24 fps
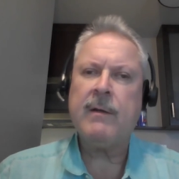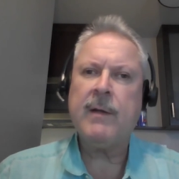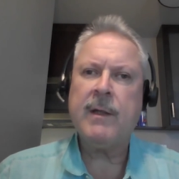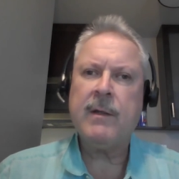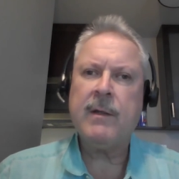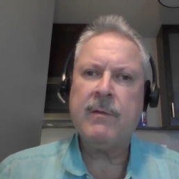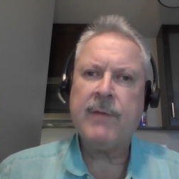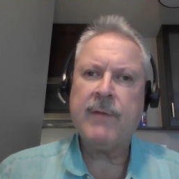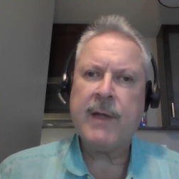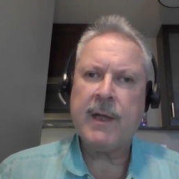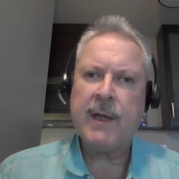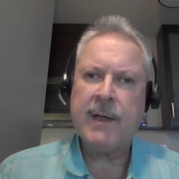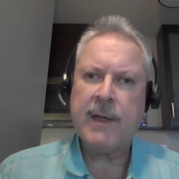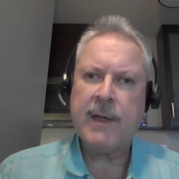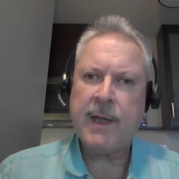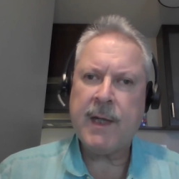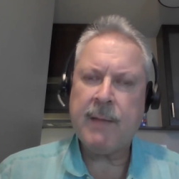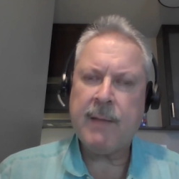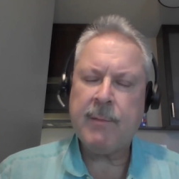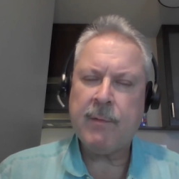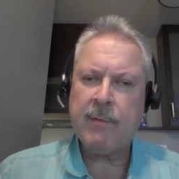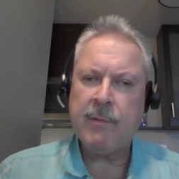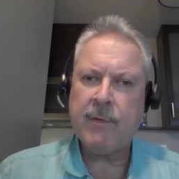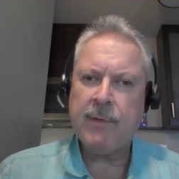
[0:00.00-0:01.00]
You've had it
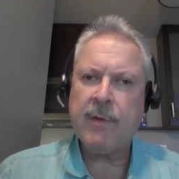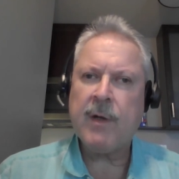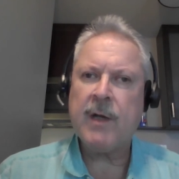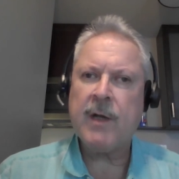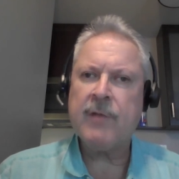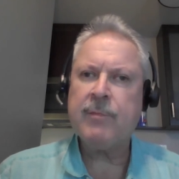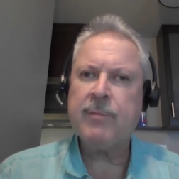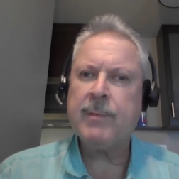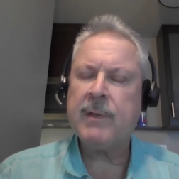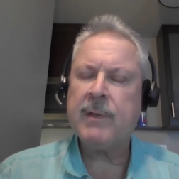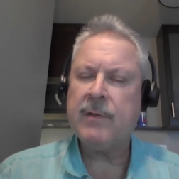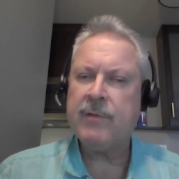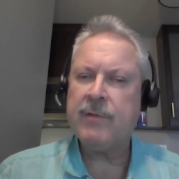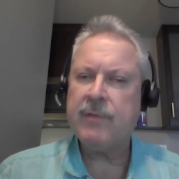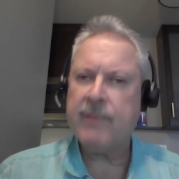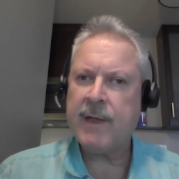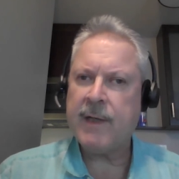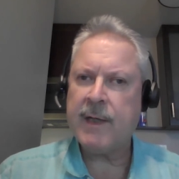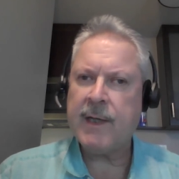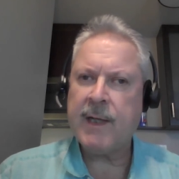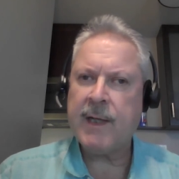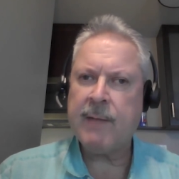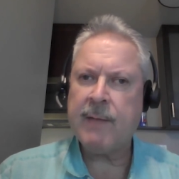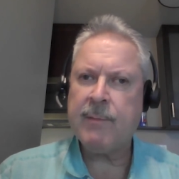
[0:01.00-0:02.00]
happen with hospitals. You've had it
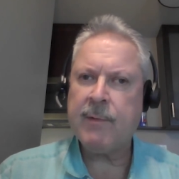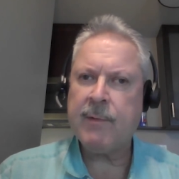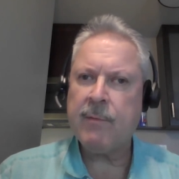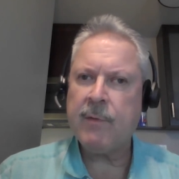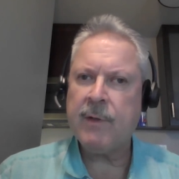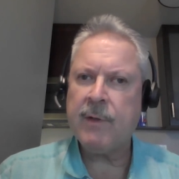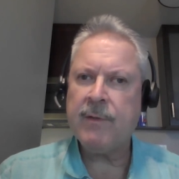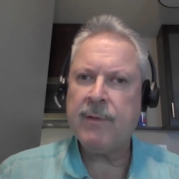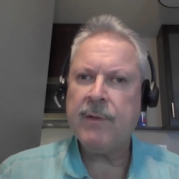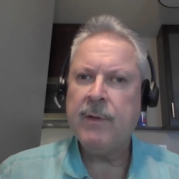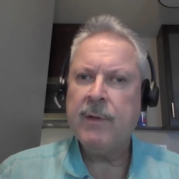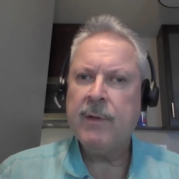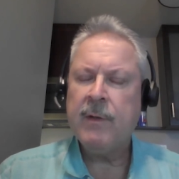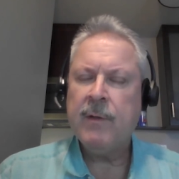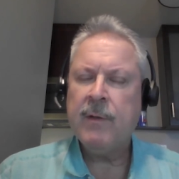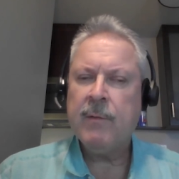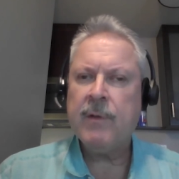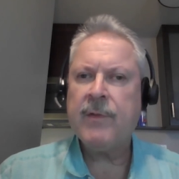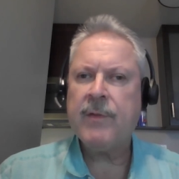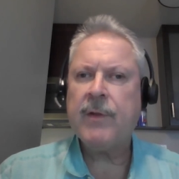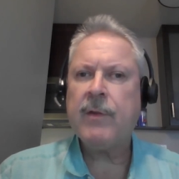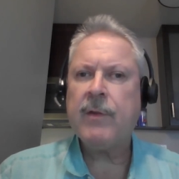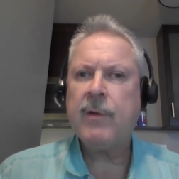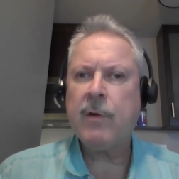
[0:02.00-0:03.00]
happen with
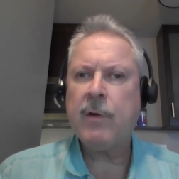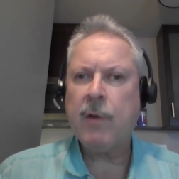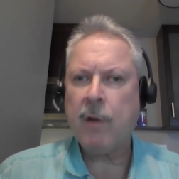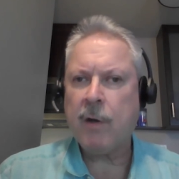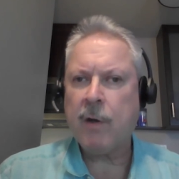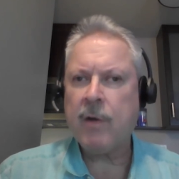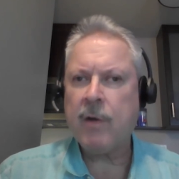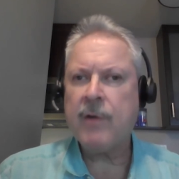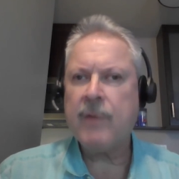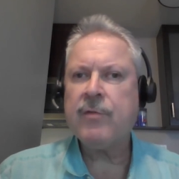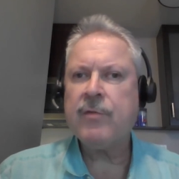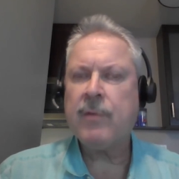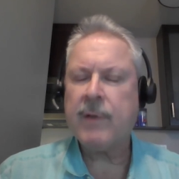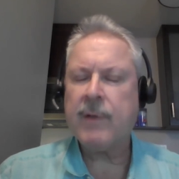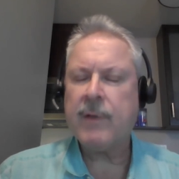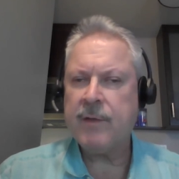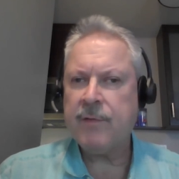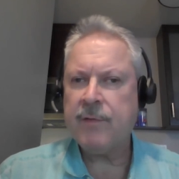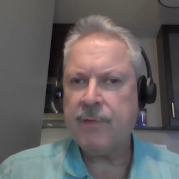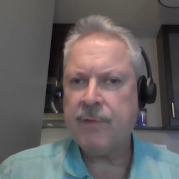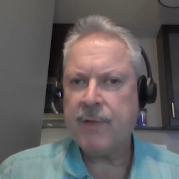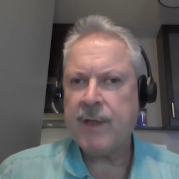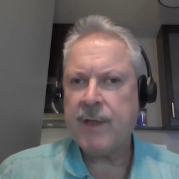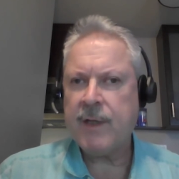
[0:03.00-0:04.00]
other large
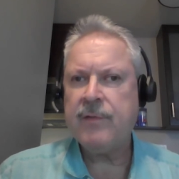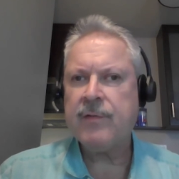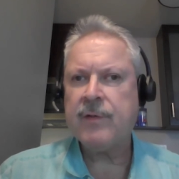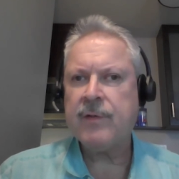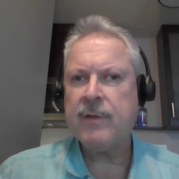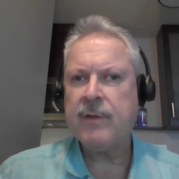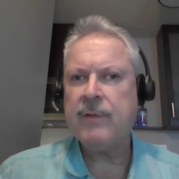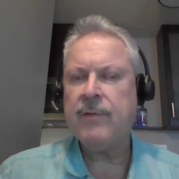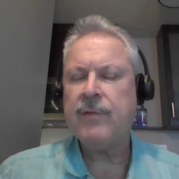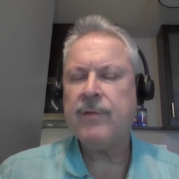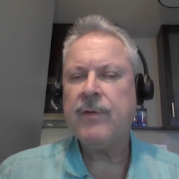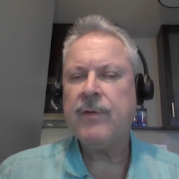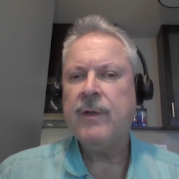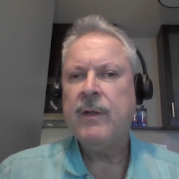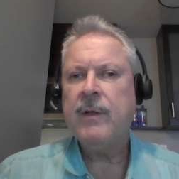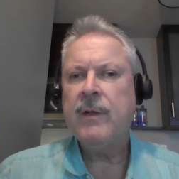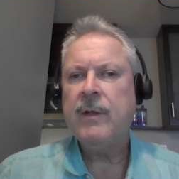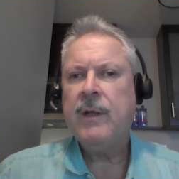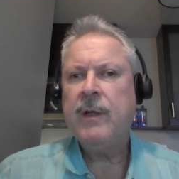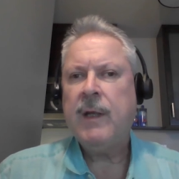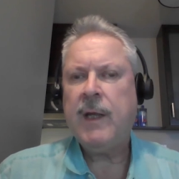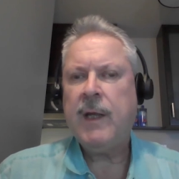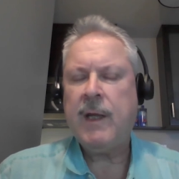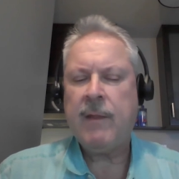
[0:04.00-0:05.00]
organizations.
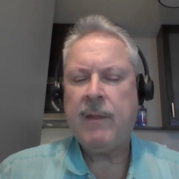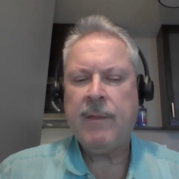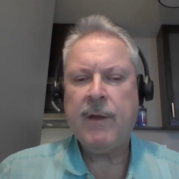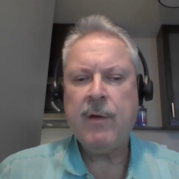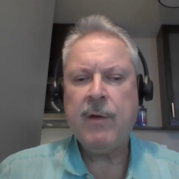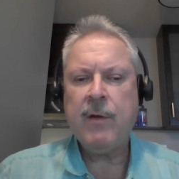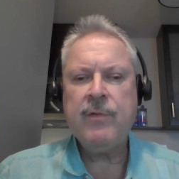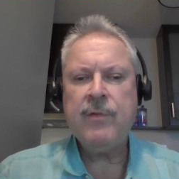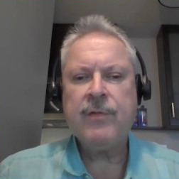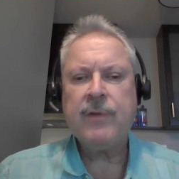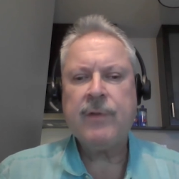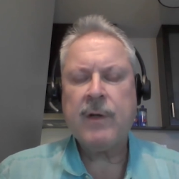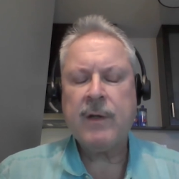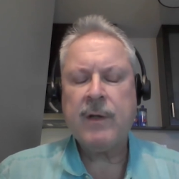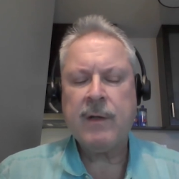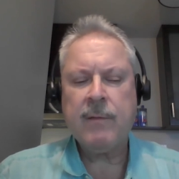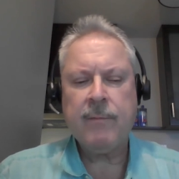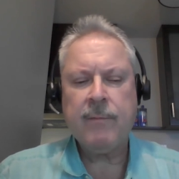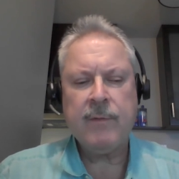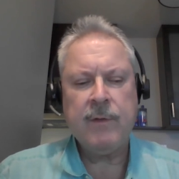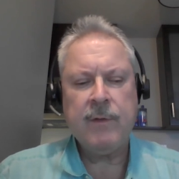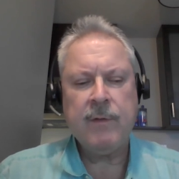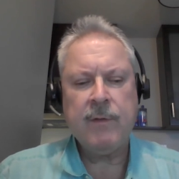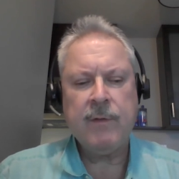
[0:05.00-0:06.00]
And those are,
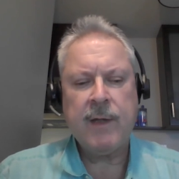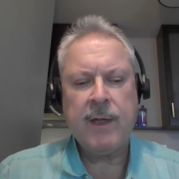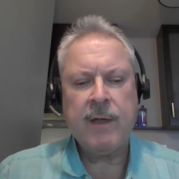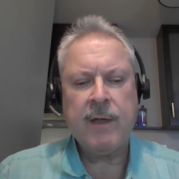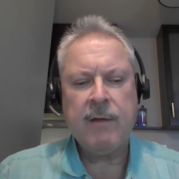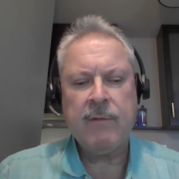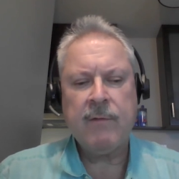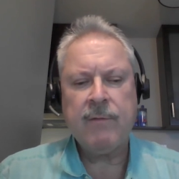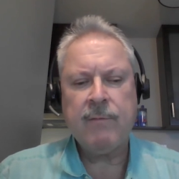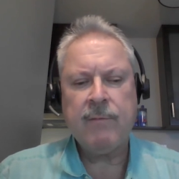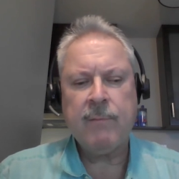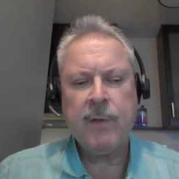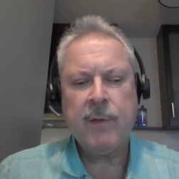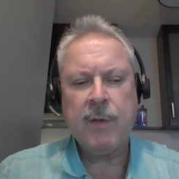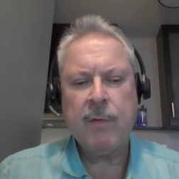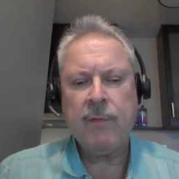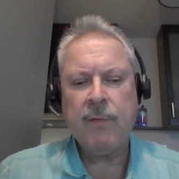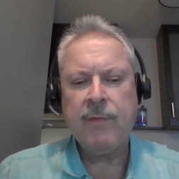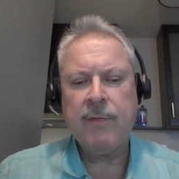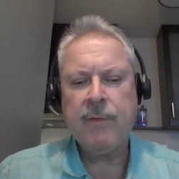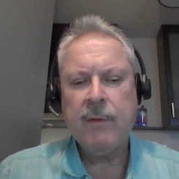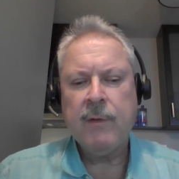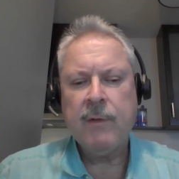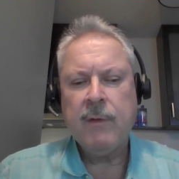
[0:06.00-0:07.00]
you have both
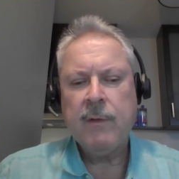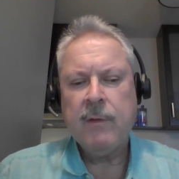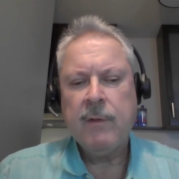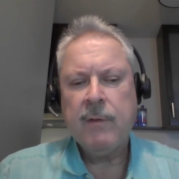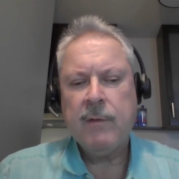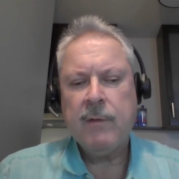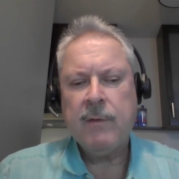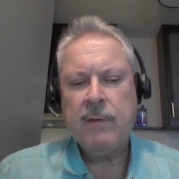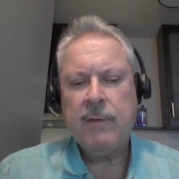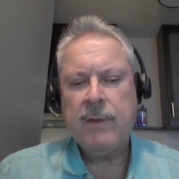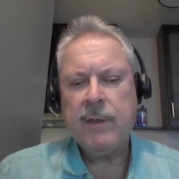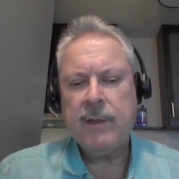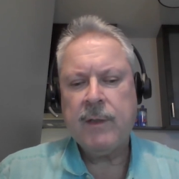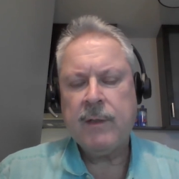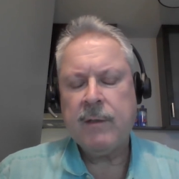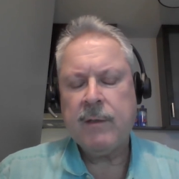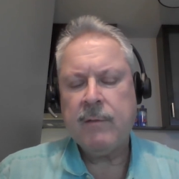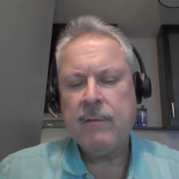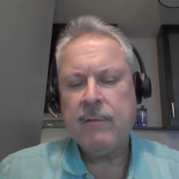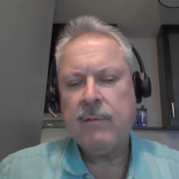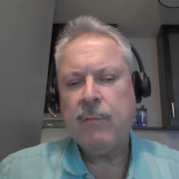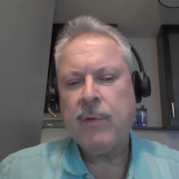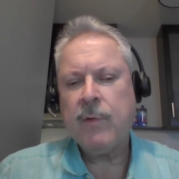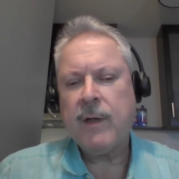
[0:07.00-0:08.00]

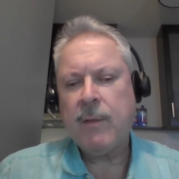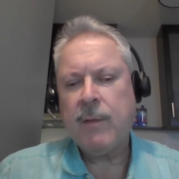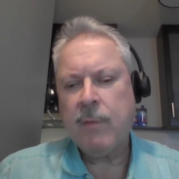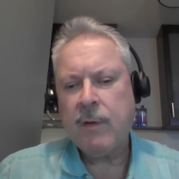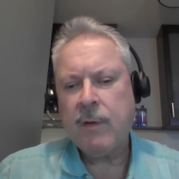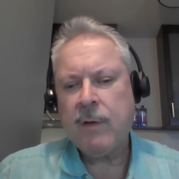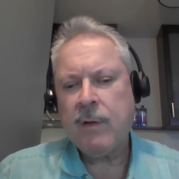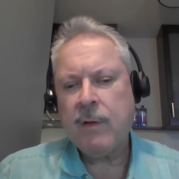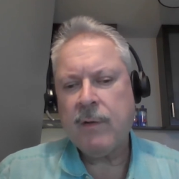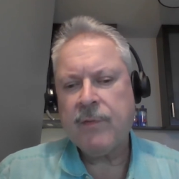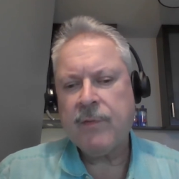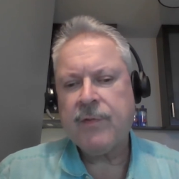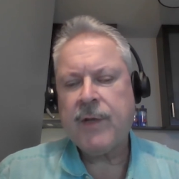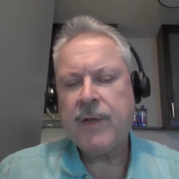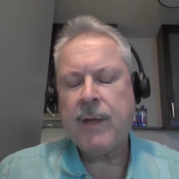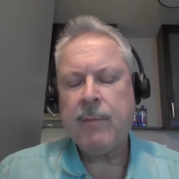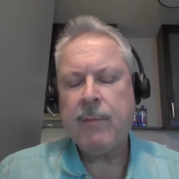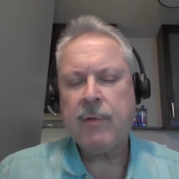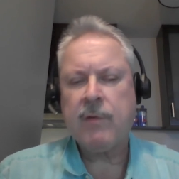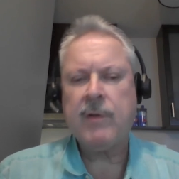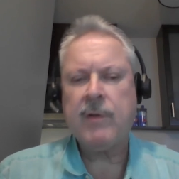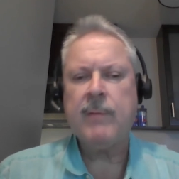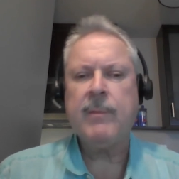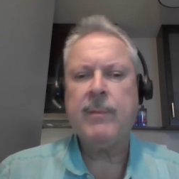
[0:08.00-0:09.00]
what I would call the cyber
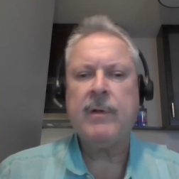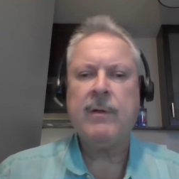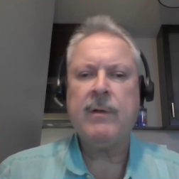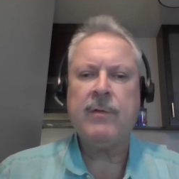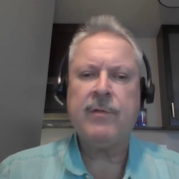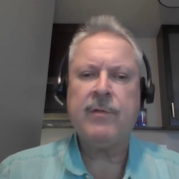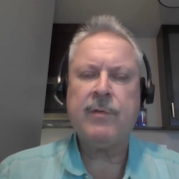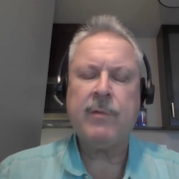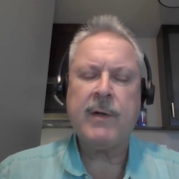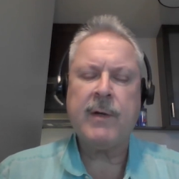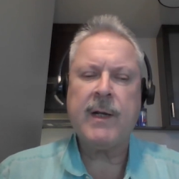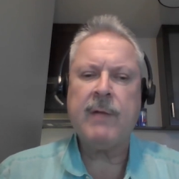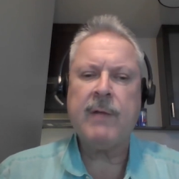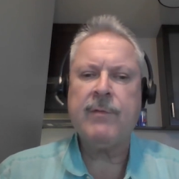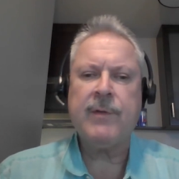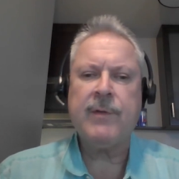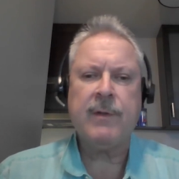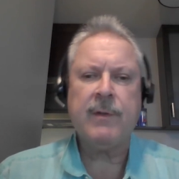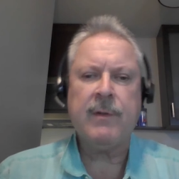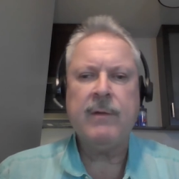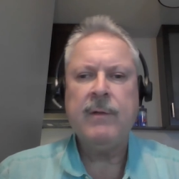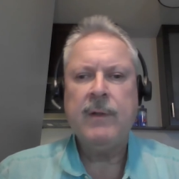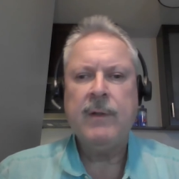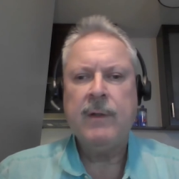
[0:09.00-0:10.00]
criminals who are out to
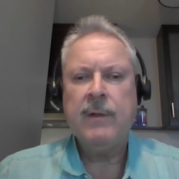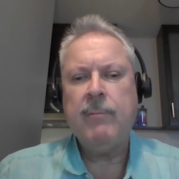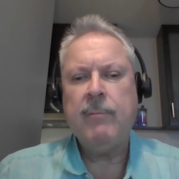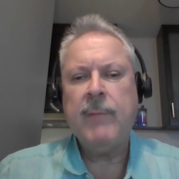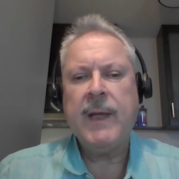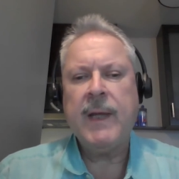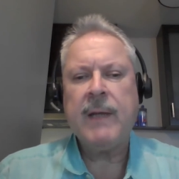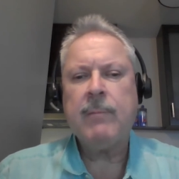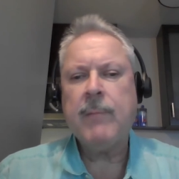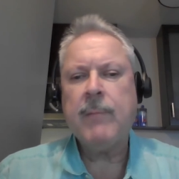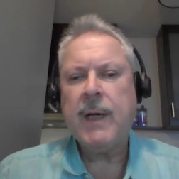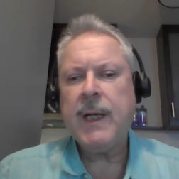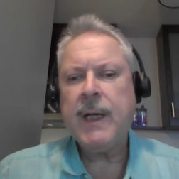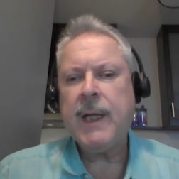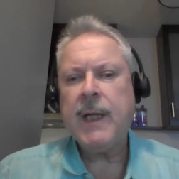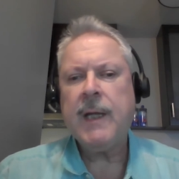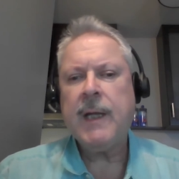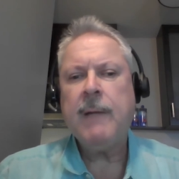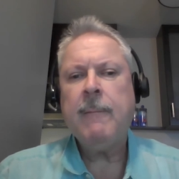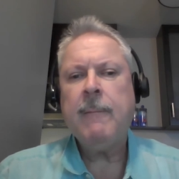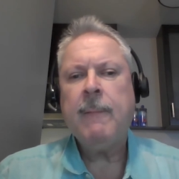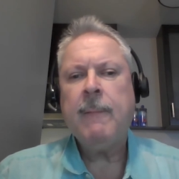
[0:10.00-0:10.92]
make money.